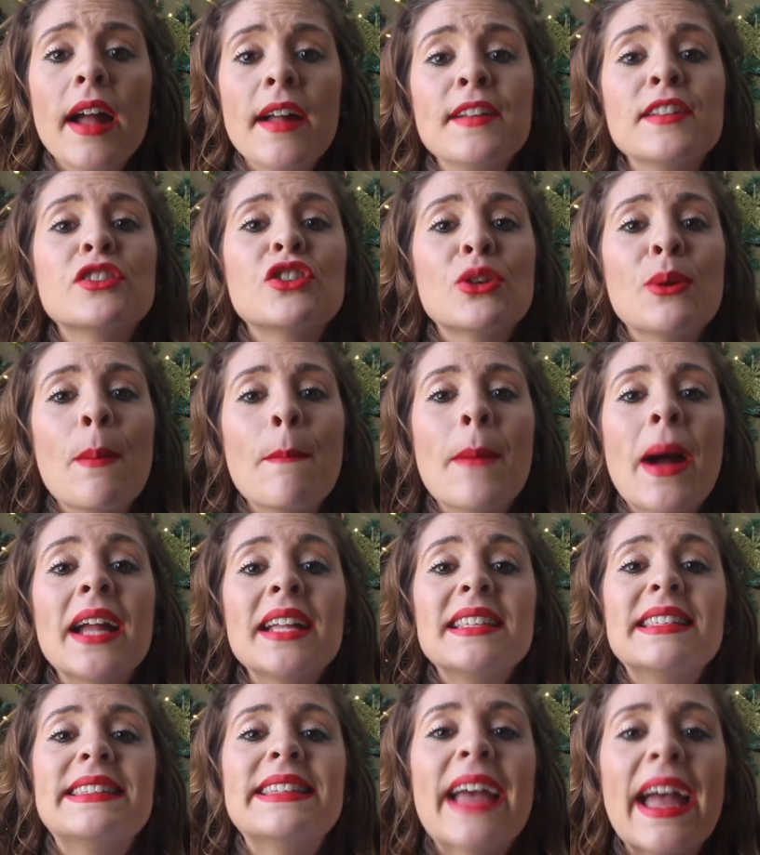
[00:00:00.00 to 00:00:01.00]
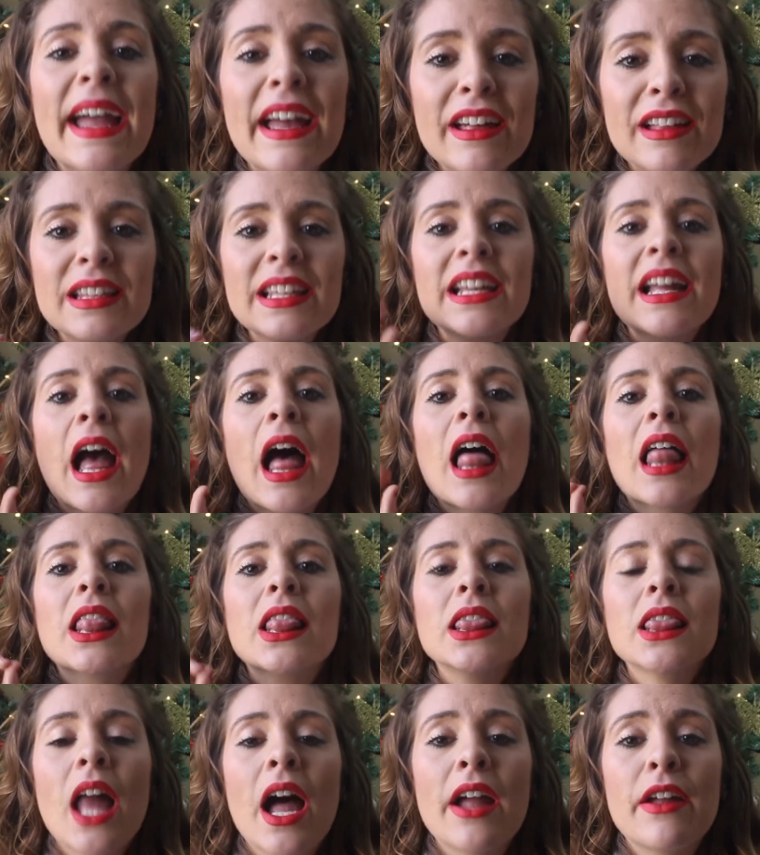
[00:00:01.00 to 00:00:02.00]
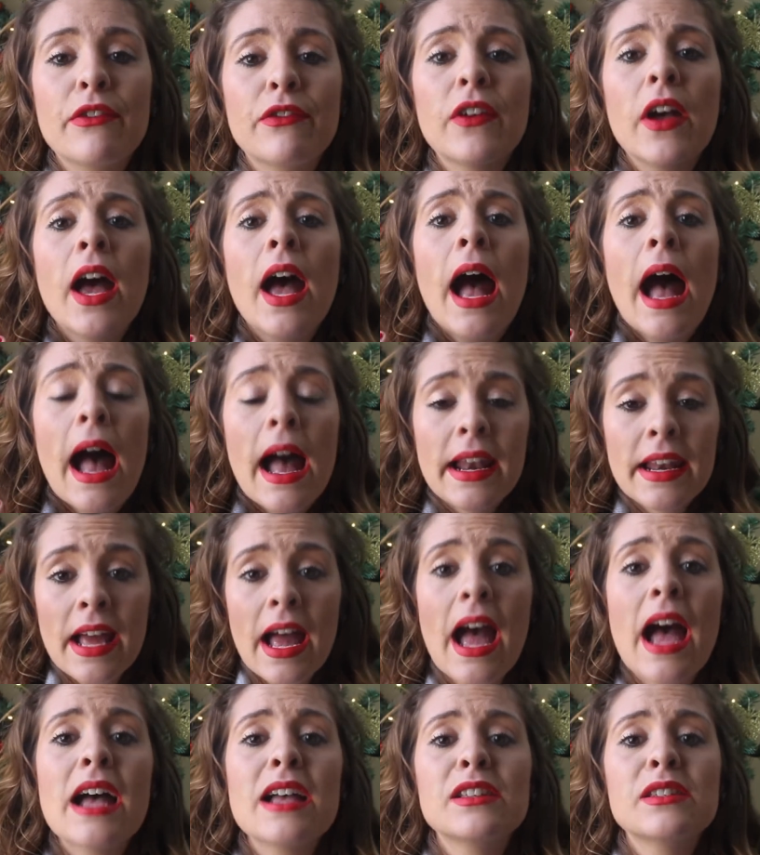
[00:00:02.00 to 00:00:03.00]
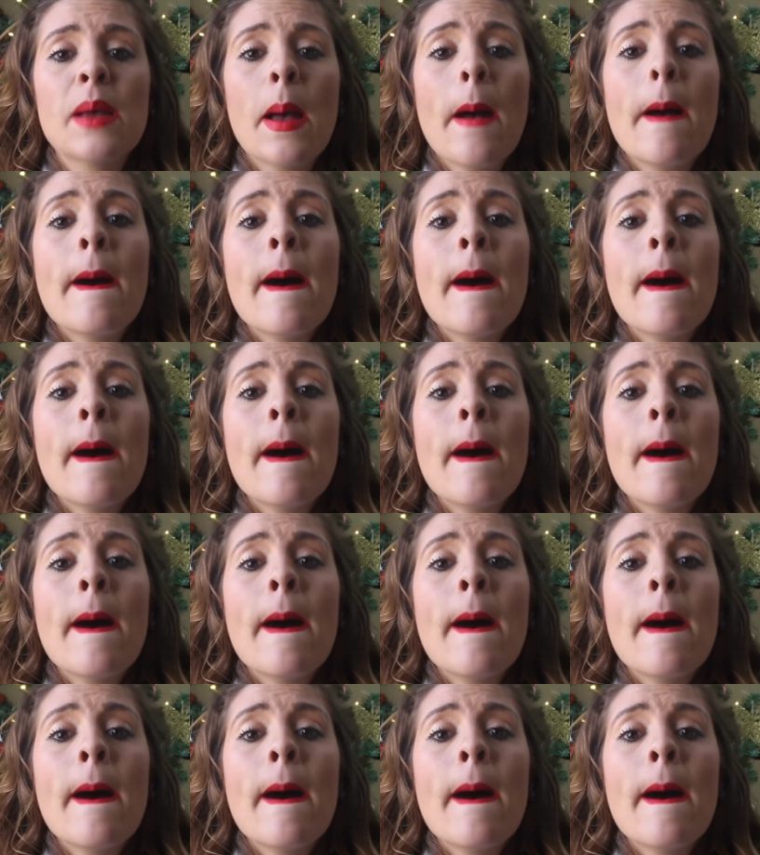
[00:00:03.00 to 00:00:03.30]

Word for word: into my daily life. And it has